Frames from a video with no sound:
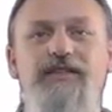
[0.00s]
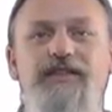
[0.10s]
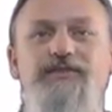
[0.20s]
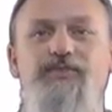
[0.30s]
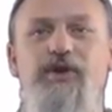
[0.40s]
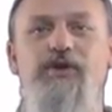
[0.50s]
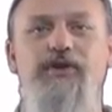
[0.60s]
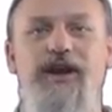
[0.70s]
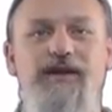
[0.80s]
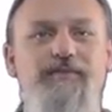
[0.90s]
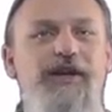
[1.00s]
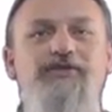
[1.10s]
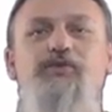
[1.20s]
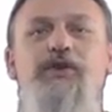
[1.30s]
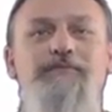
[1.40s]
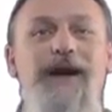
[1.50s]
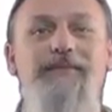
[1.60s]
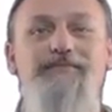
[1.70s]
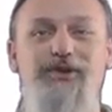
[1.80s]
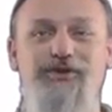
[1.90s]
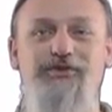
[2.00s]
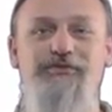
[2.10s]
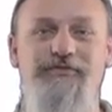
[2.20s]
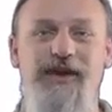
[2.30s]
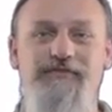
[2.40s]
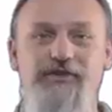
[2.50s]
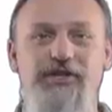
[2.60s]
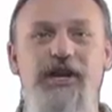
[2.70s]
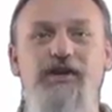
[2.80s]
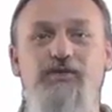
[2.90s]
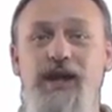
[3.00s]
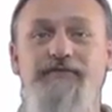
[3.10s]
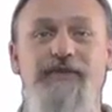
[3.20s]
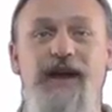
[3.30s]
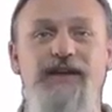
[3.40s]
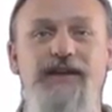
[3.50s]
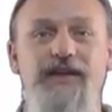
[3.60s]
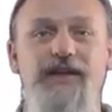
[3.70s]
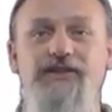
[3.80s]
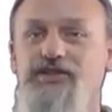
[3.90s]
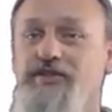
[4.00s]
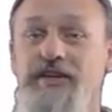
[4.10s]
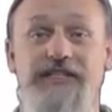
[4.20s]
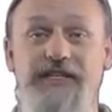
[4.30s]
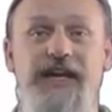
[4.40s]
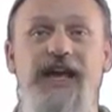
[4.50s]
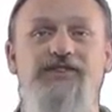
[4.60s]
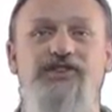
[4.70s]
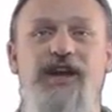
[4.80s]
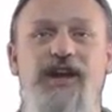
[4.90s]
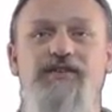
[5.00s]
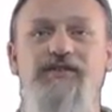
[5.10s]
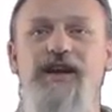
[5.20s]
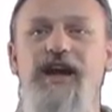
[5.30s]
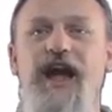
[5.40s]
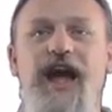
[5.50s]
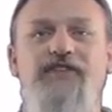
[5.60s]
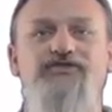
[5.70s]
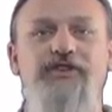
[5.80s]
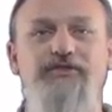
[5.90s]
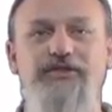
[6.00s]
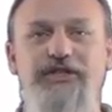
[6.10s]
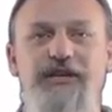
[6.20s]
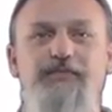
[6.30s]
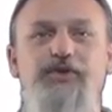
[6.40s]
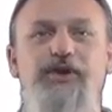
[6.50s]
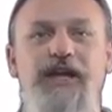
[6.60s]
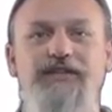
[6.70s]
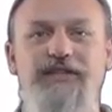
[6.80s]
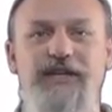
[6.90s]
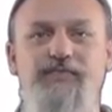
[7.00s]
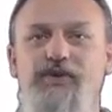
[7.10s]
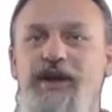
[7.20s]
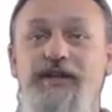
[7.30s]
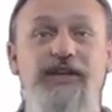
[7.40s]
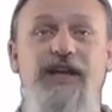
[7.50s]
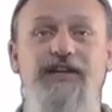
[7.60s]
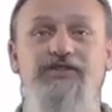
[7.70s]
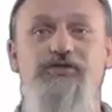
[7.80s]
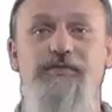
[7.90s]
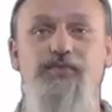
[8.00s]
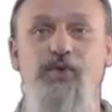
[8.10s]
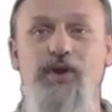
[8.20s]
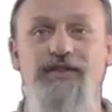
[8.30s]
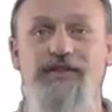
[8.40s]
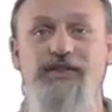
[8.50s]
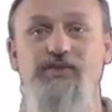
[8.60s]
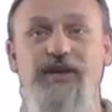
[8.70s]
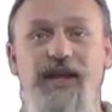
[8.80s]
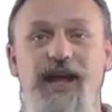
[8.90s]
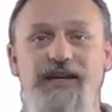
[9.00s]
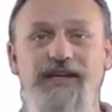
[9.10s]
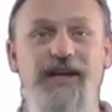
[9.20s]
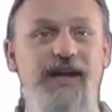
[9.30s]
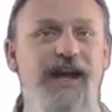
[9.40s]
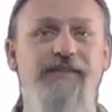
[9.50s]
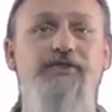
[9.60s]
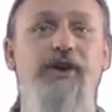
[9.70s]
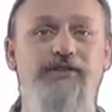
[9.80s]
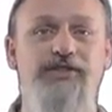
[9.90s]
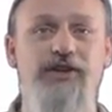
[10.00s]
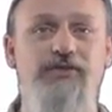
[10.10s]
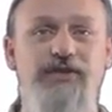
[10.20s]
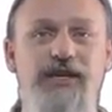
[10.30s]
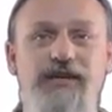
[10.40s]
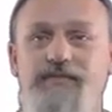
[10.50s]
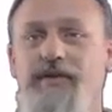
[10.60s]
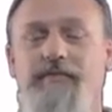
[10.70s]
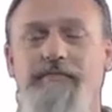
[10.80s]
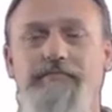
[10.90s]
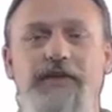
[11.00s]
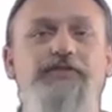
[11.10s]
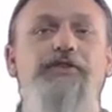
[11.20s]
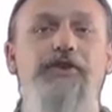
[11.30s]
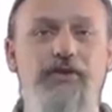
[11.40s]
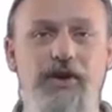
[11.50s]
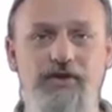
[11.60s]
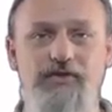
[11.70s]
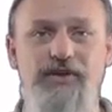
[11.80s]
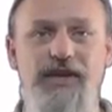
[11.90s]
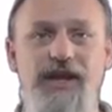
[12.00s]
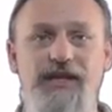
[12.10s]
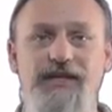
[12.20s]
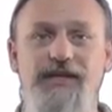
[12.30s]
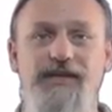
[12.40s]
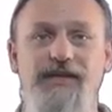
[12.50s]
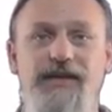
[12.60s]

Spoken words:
This program is one of my personal favorites. When I find a niche that is a cash cow, I drill deeper and deeper until I get to a point that the related have gone so deep that they're no longer related.